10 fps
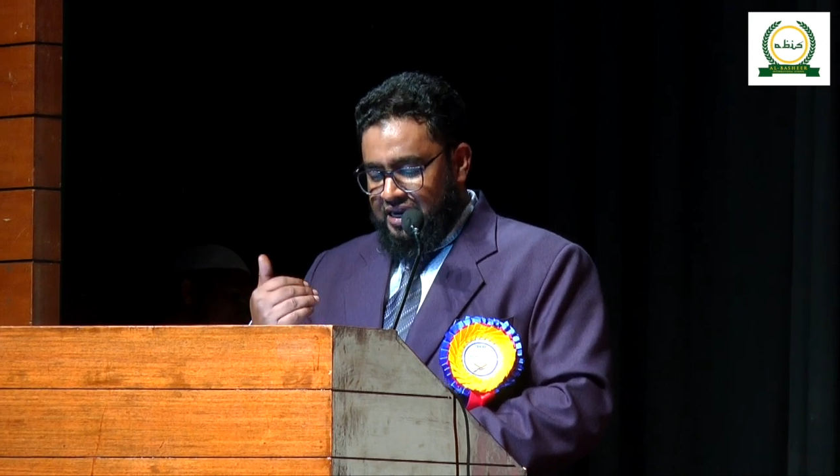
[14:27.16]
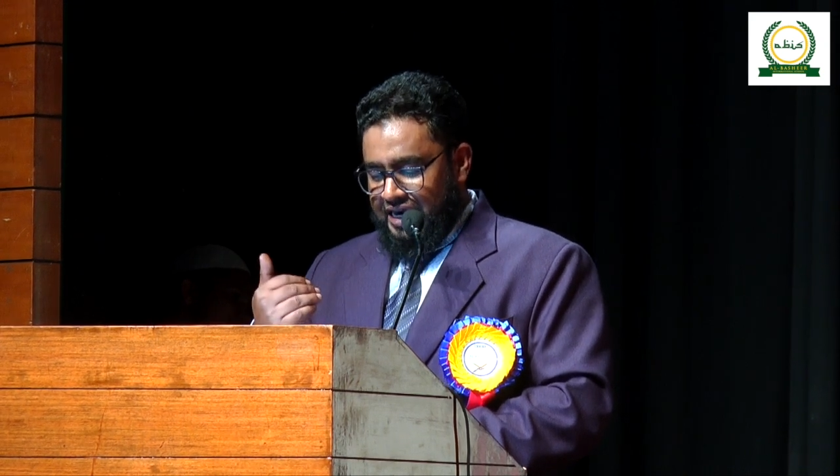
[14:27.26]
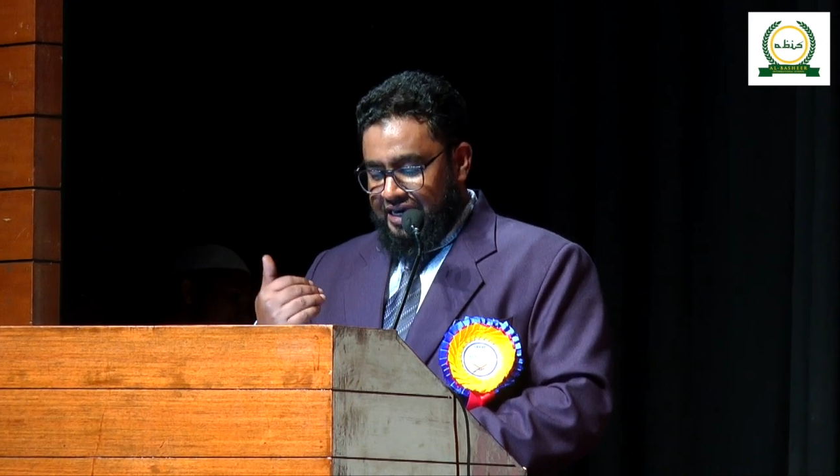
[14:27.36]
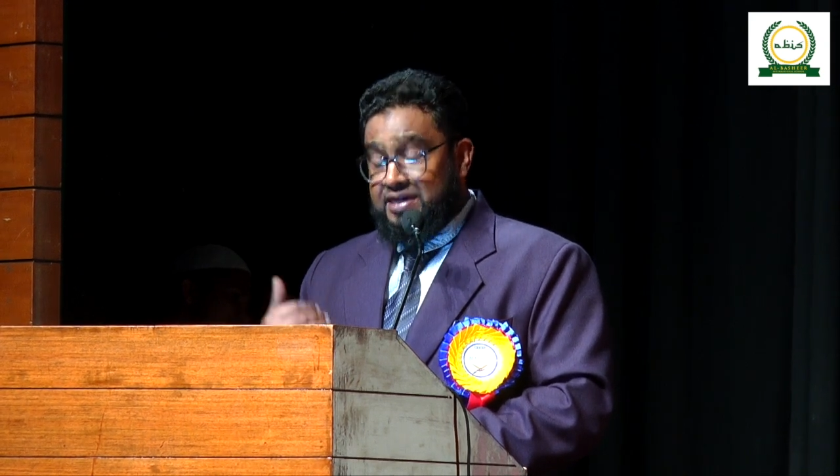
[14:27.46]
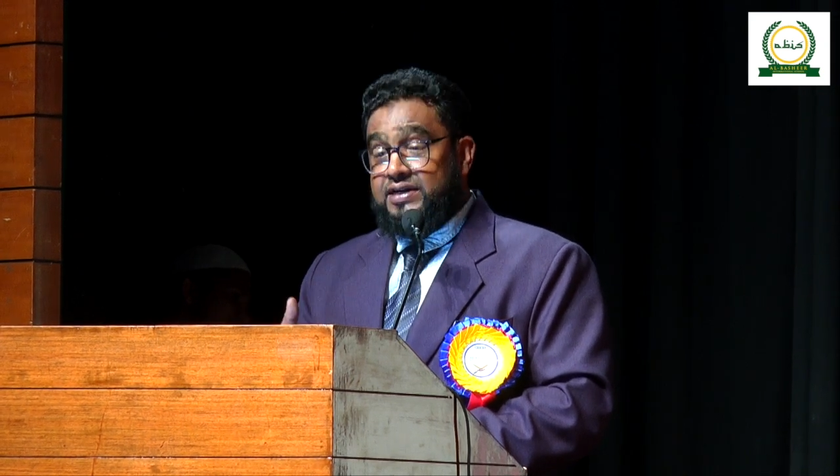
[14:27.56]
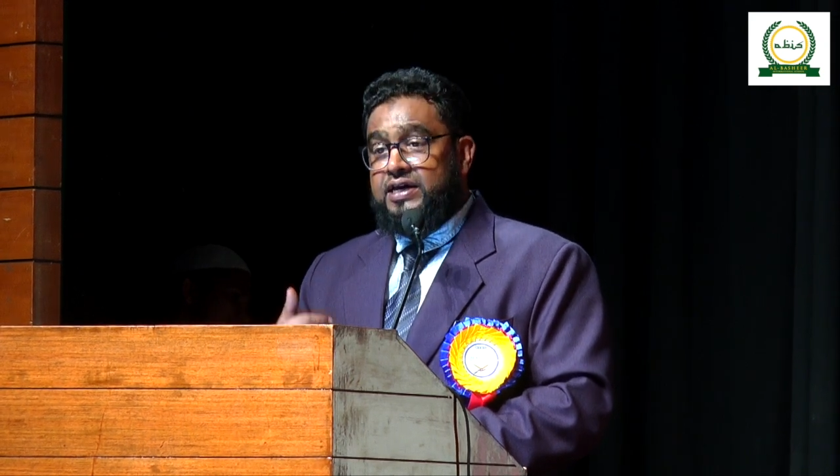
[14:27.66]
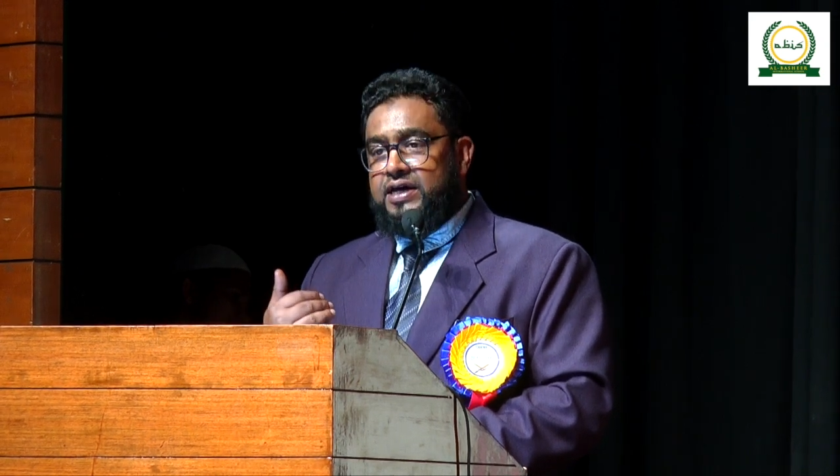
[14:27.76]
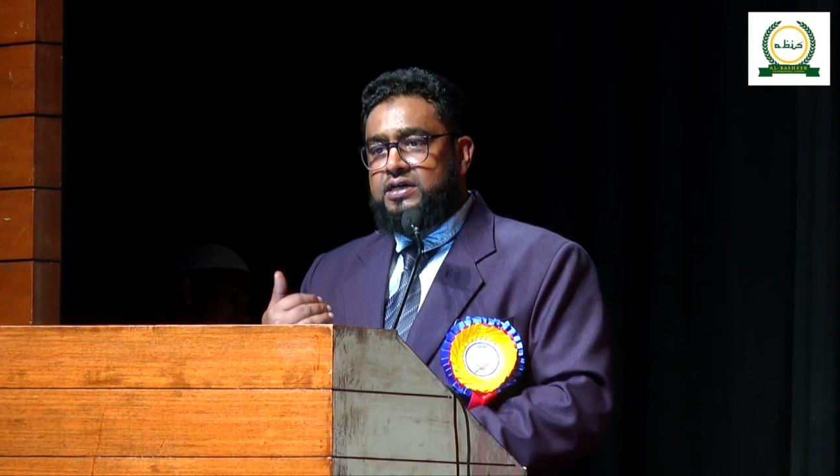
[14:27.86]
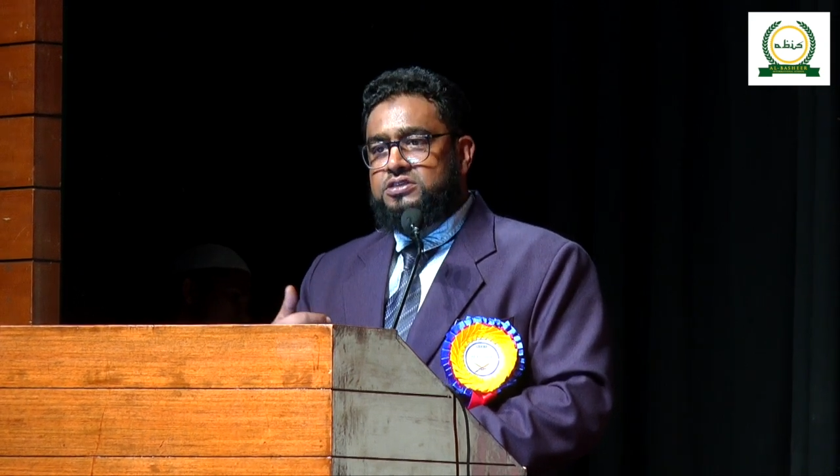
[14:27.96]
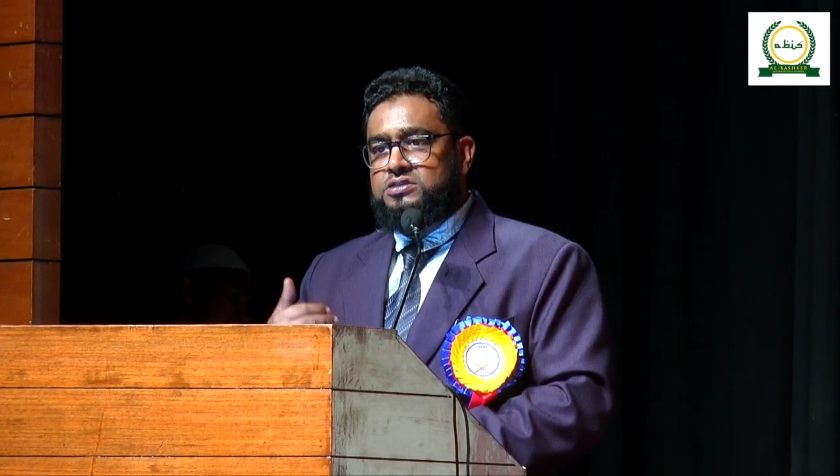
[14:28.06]
and
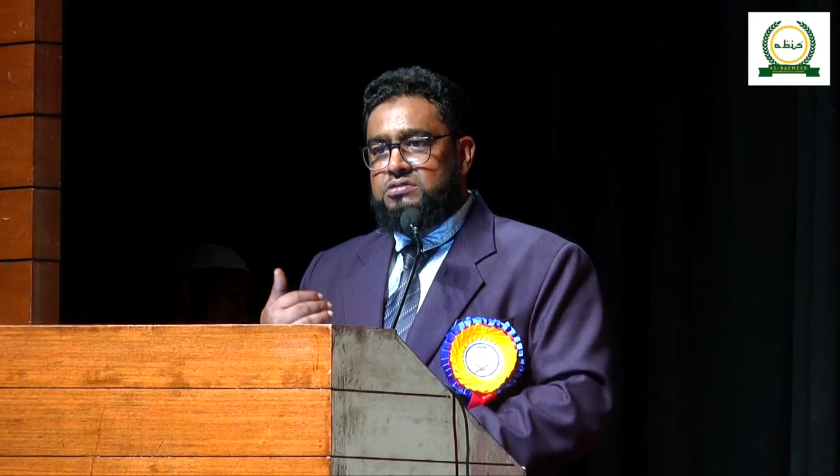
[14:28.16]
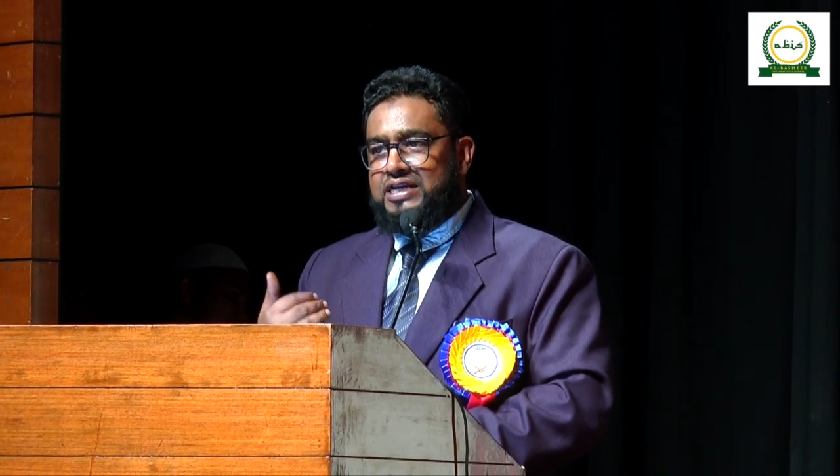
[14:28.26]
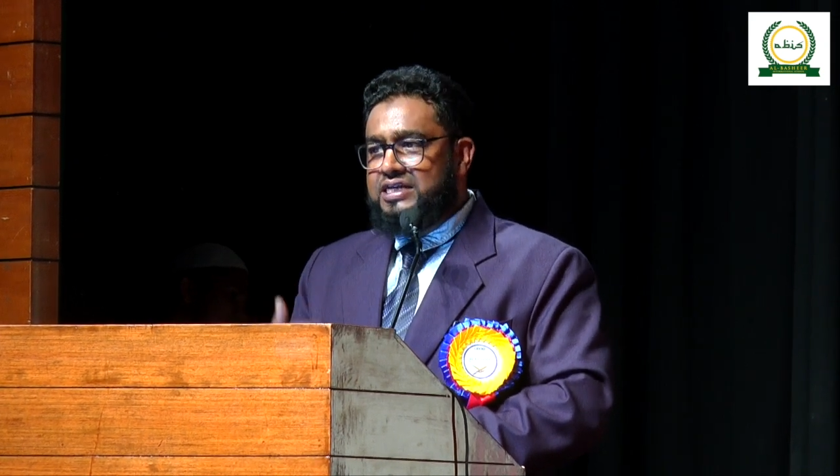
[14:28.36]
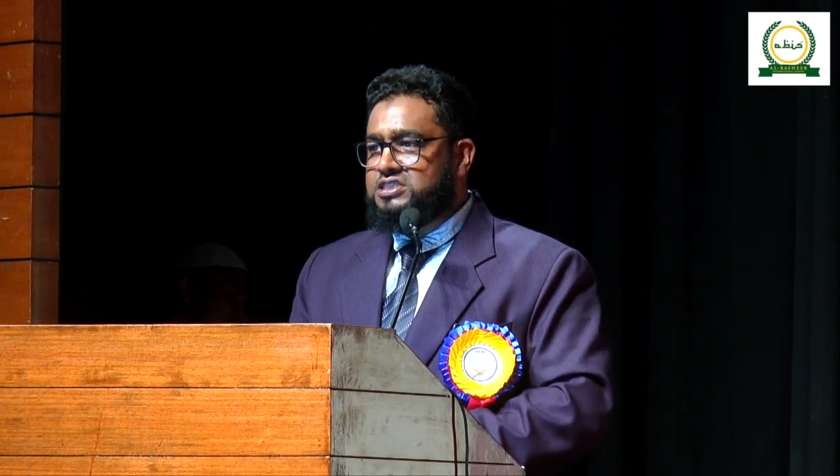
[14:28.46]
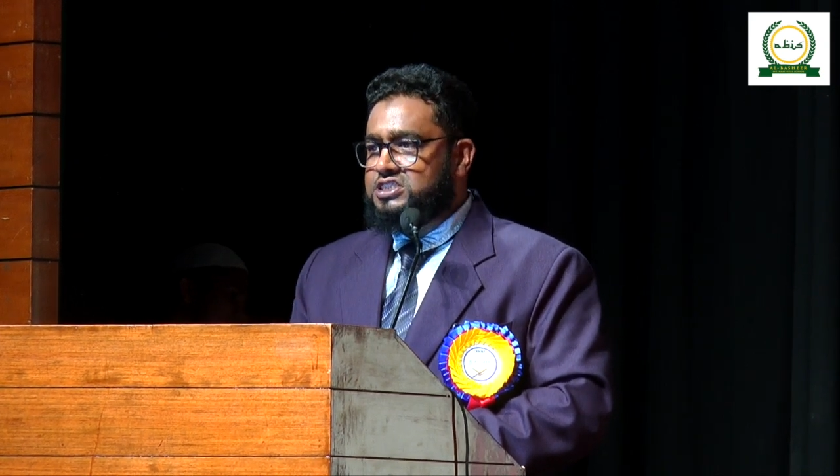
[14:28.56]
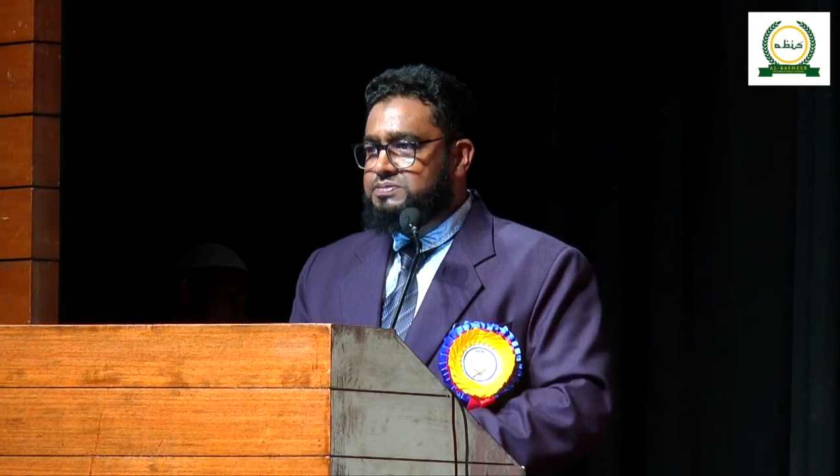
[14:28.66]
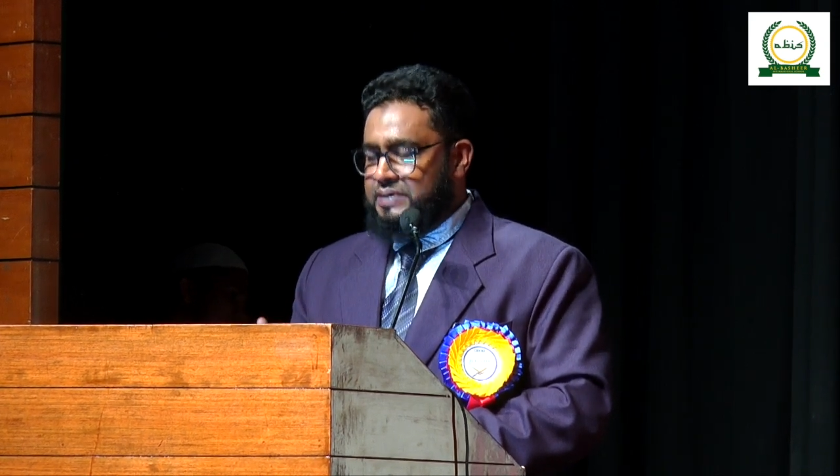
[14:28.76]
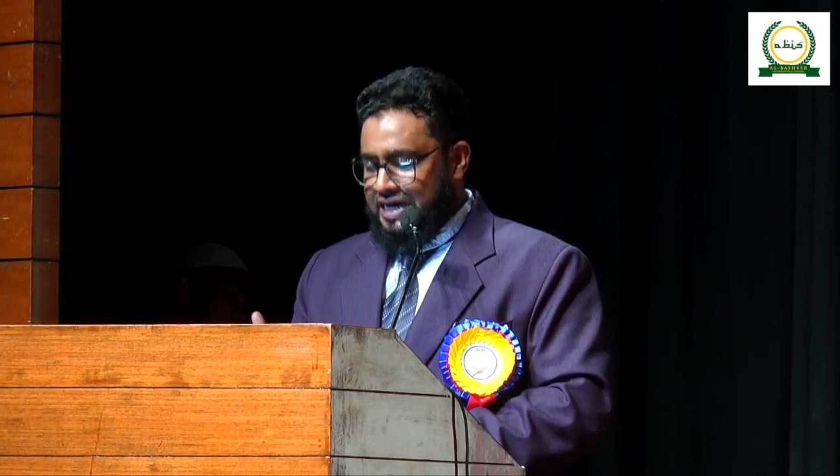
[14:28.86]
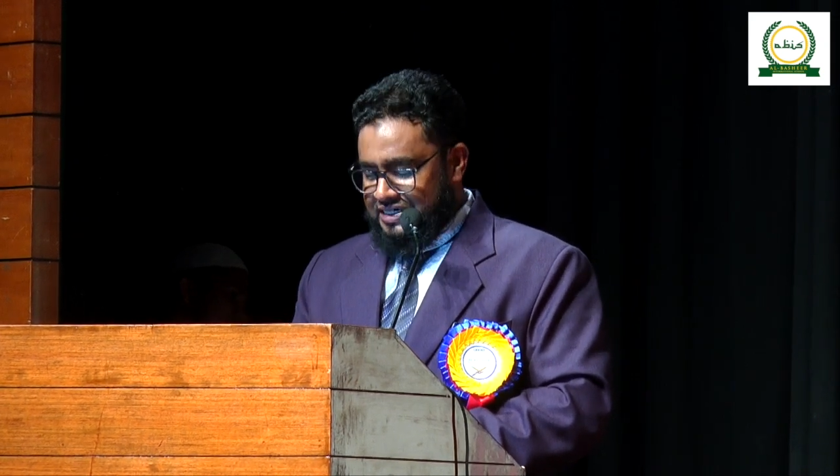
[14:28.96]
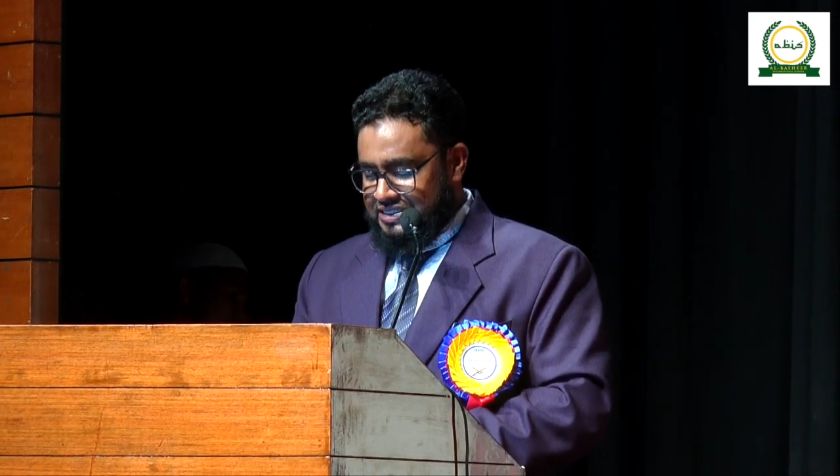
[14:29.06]
adherence to religious
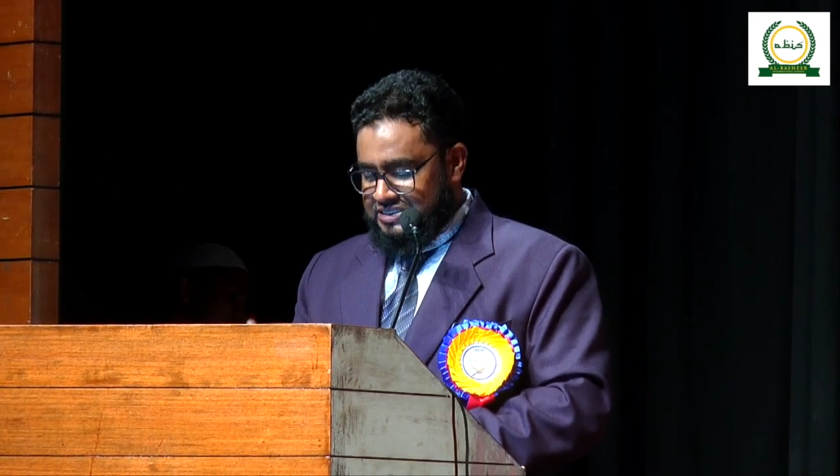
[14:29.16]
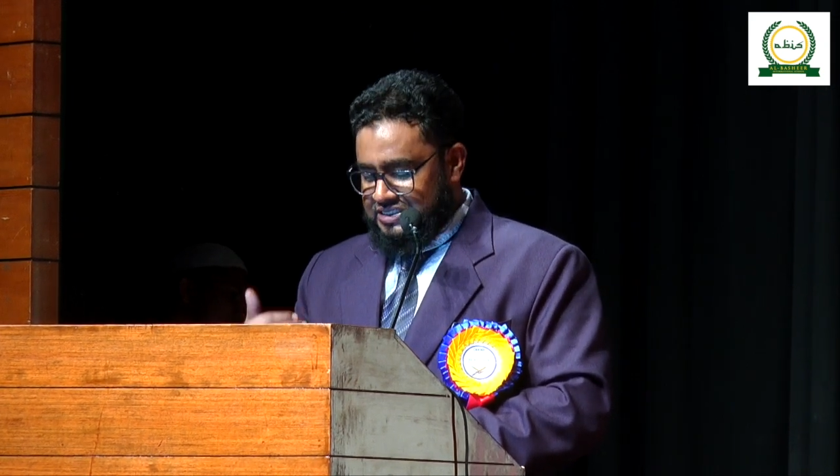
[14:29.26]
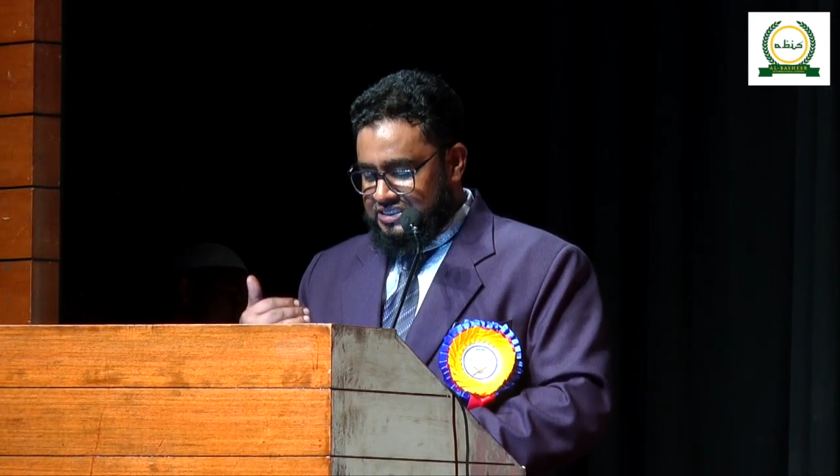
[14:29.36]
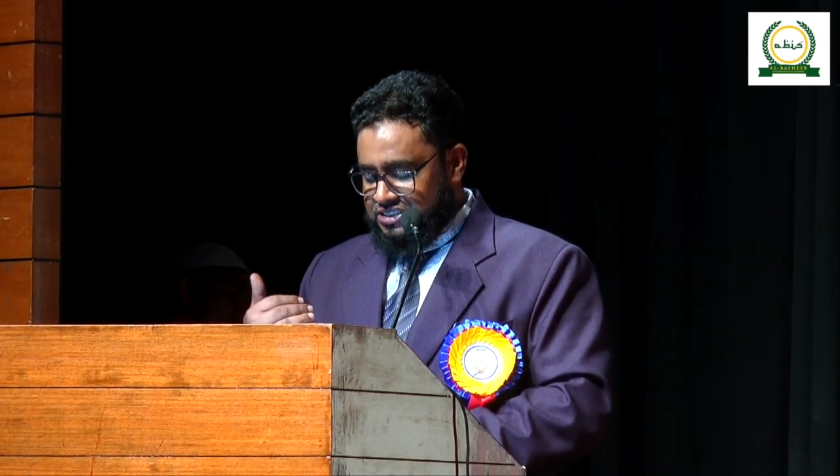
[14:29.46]
practices